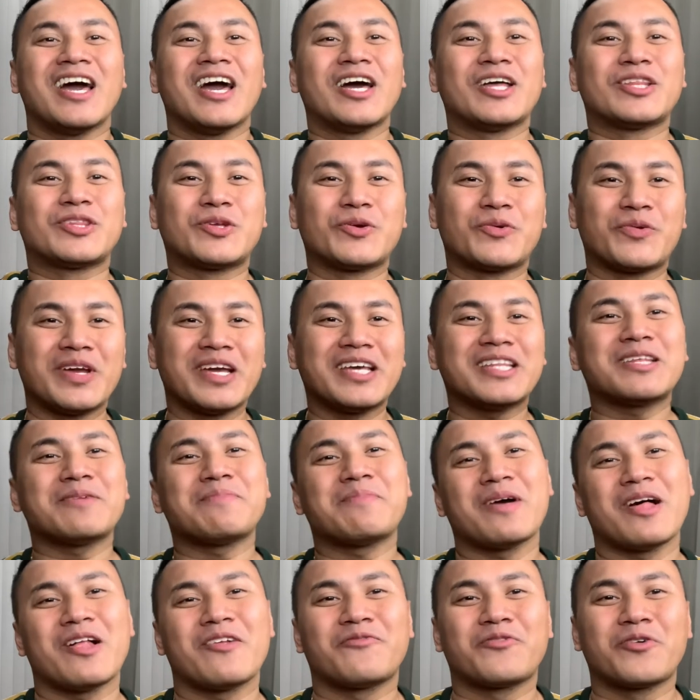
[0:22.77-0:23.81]
to ring the
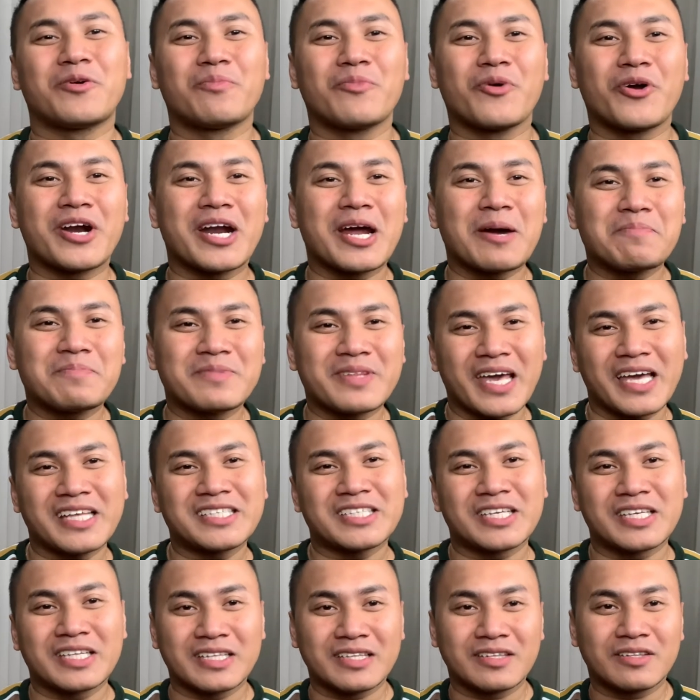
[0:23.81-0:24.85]
bell for more updates
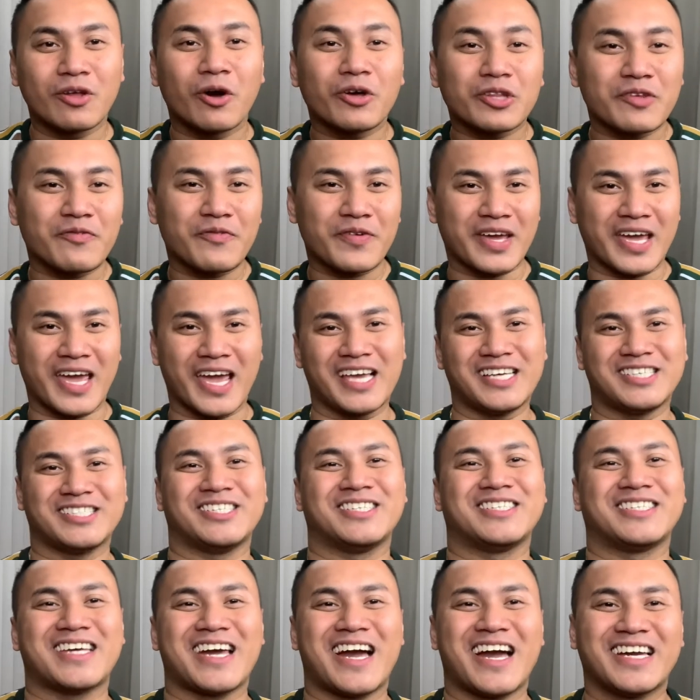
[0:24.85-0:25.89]
and
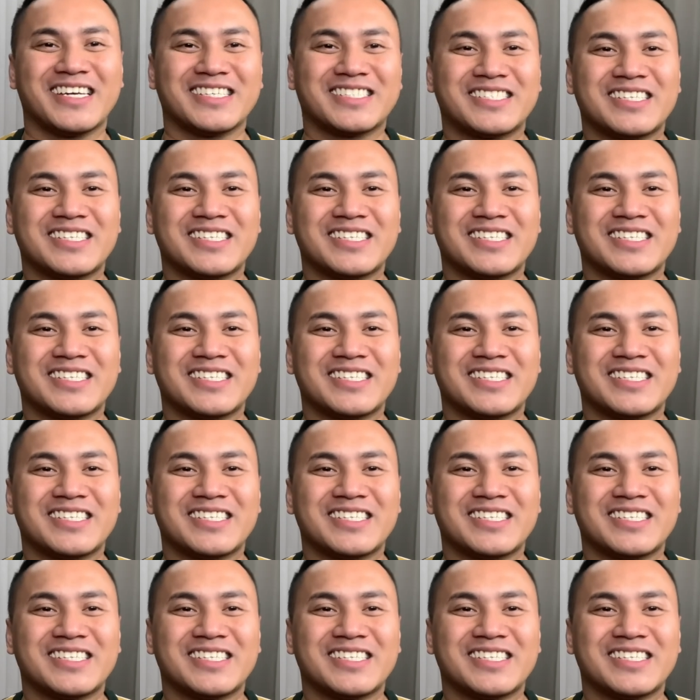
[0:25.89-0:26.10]
notification, guys.